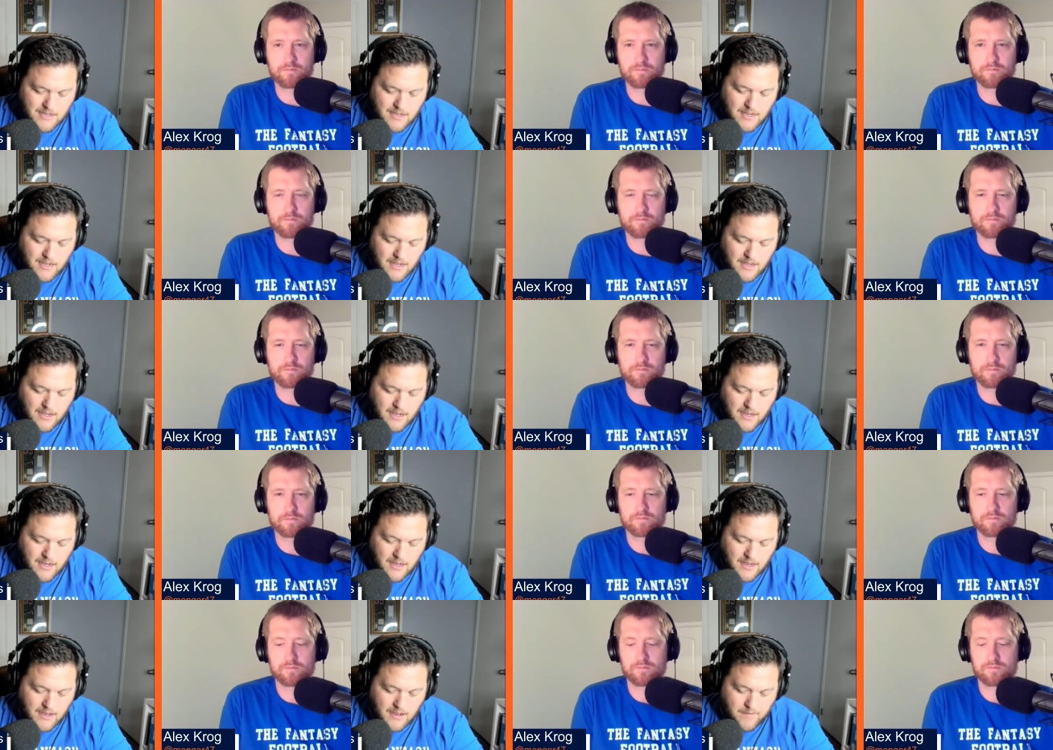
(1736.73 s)

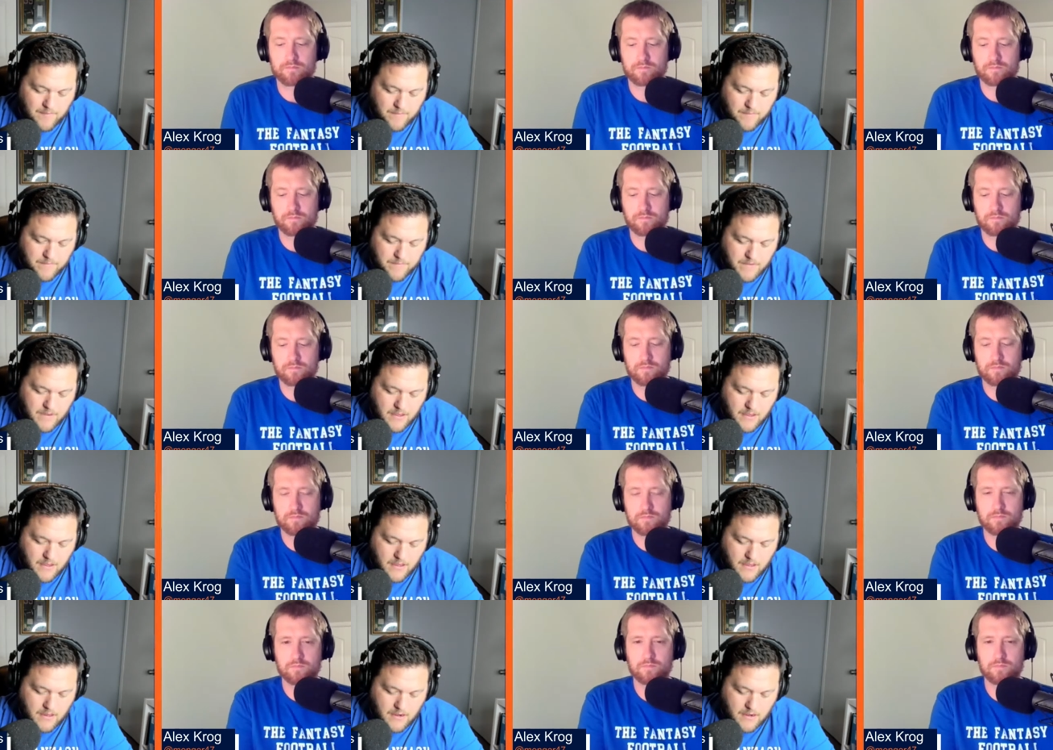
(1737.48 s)
Speaker 1: Um,
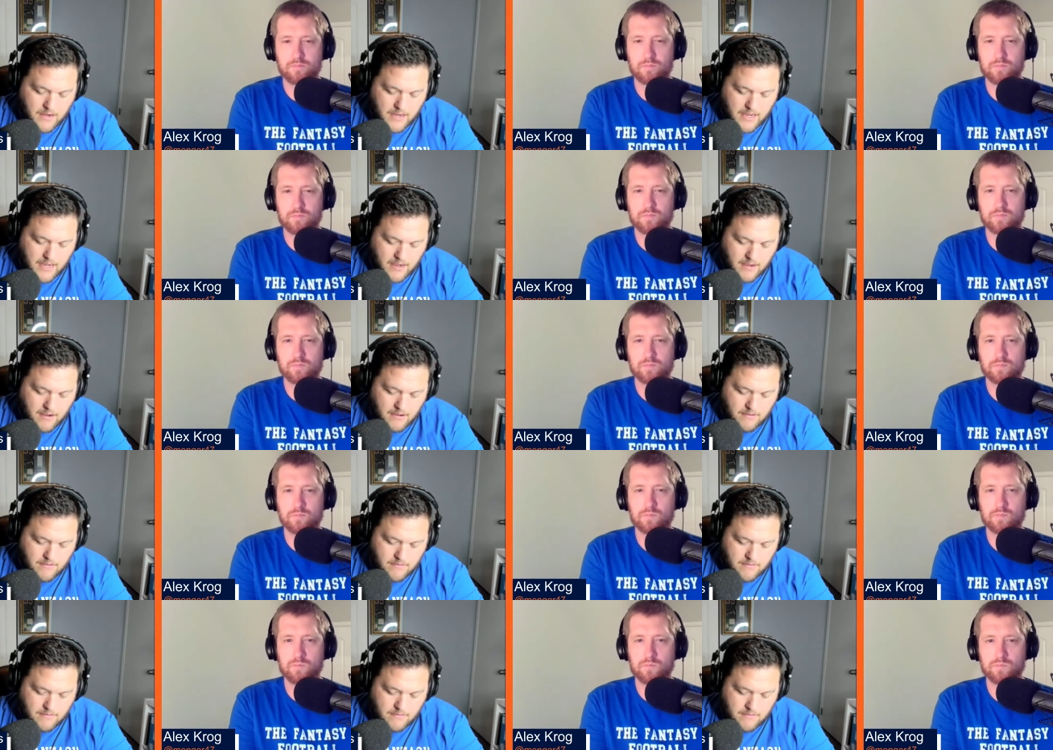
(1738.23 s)

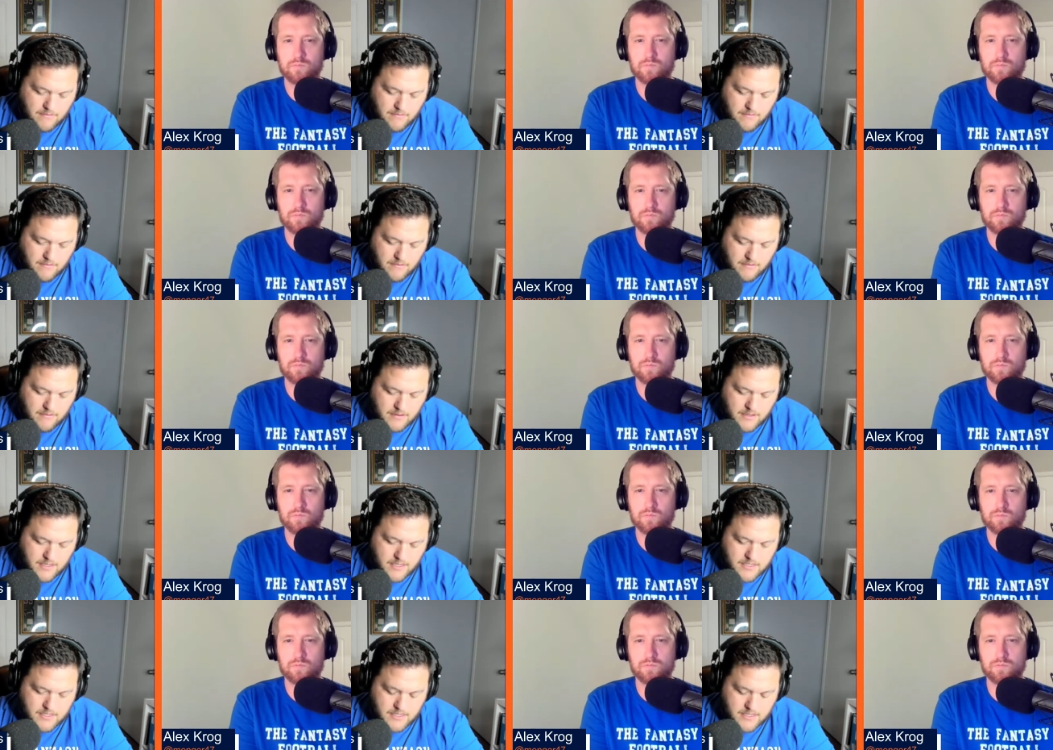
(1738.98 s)
now
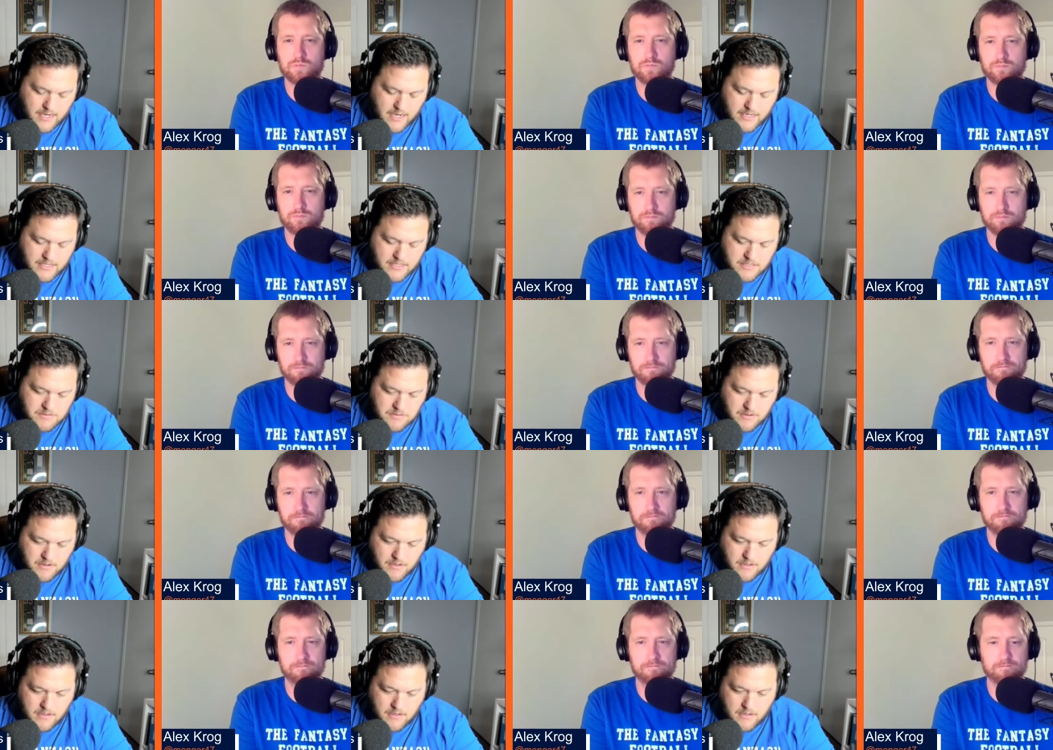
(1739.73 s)
this next mm-hmm.
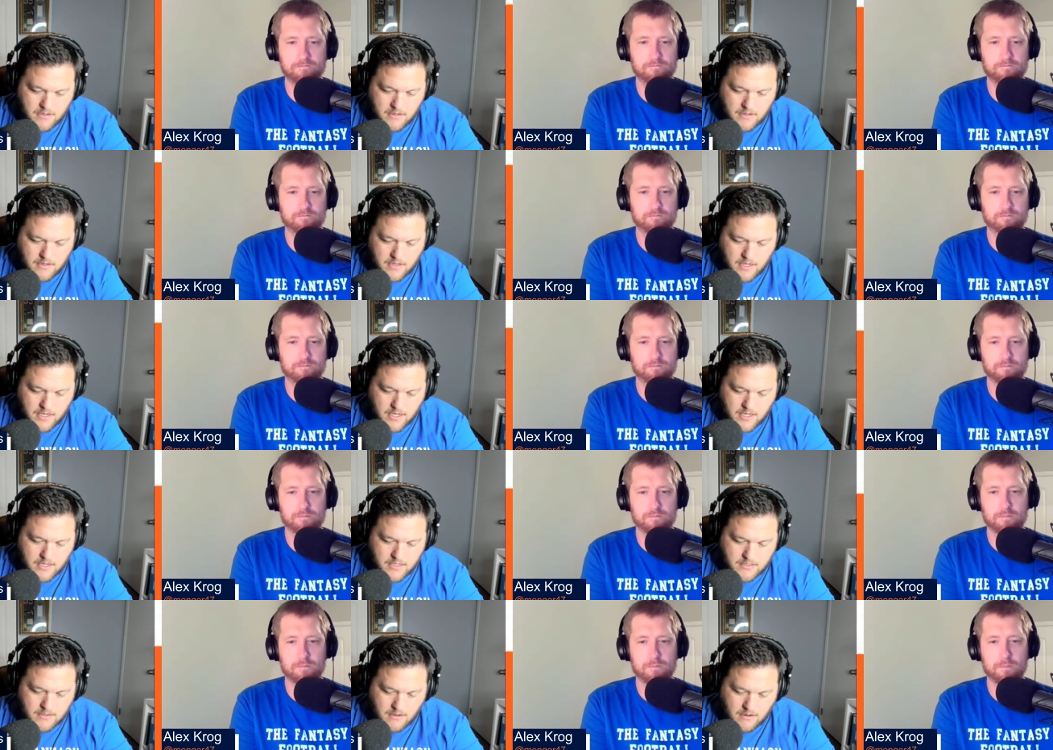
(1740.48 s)
one
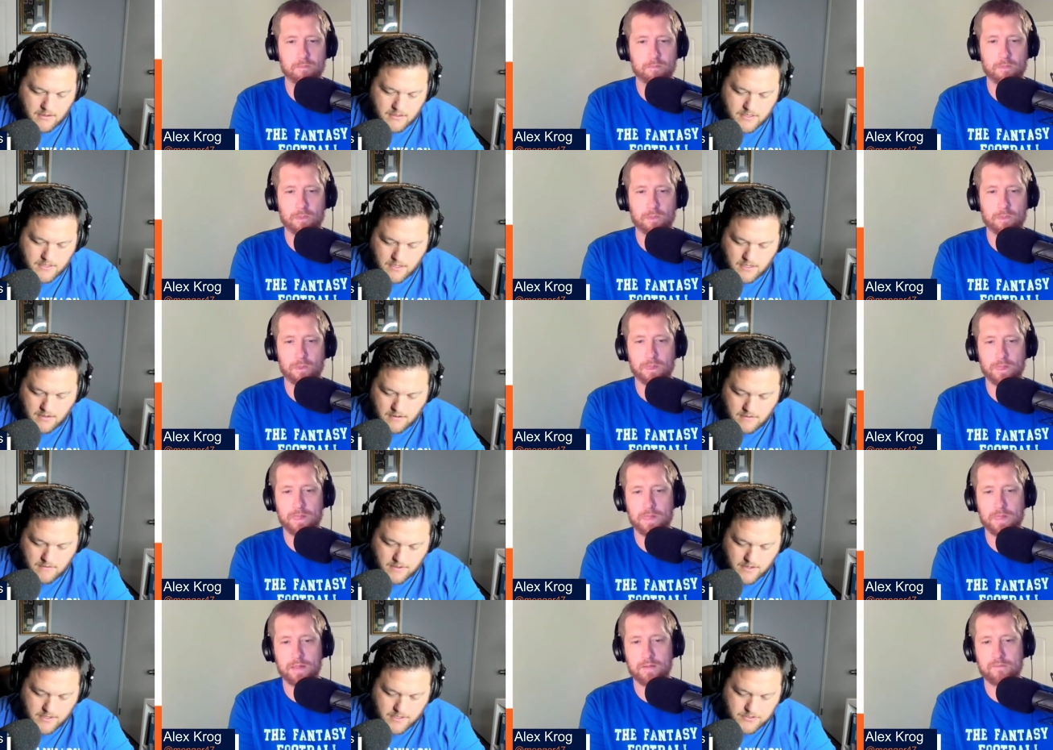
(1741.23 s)
is
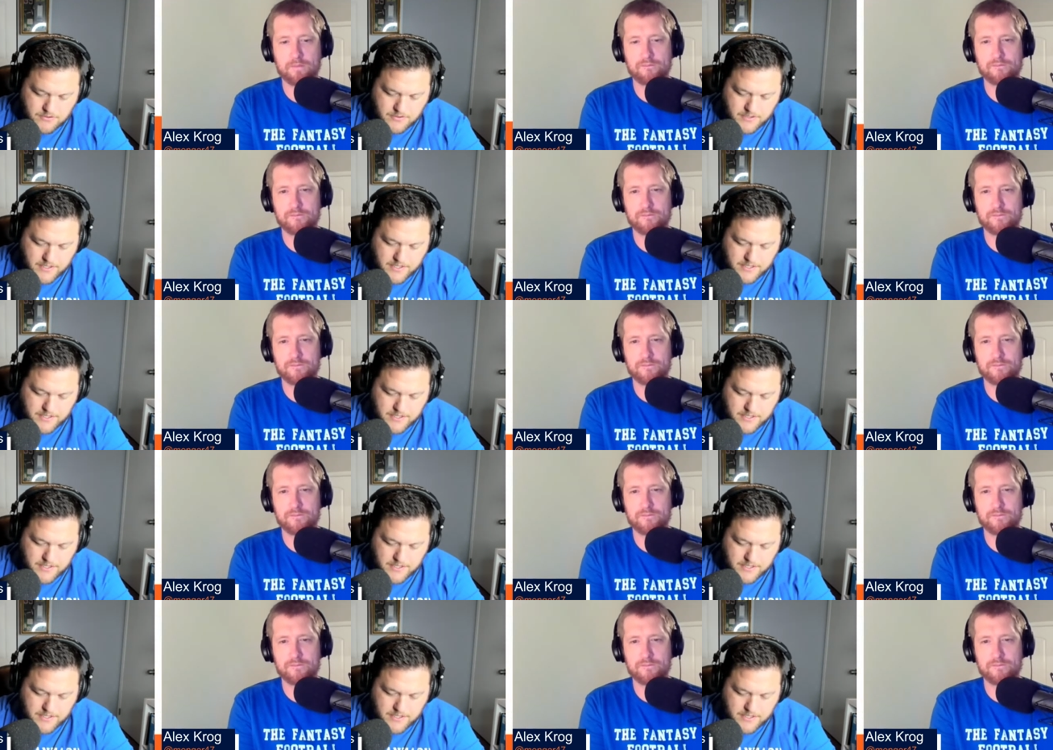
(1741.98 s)
also injury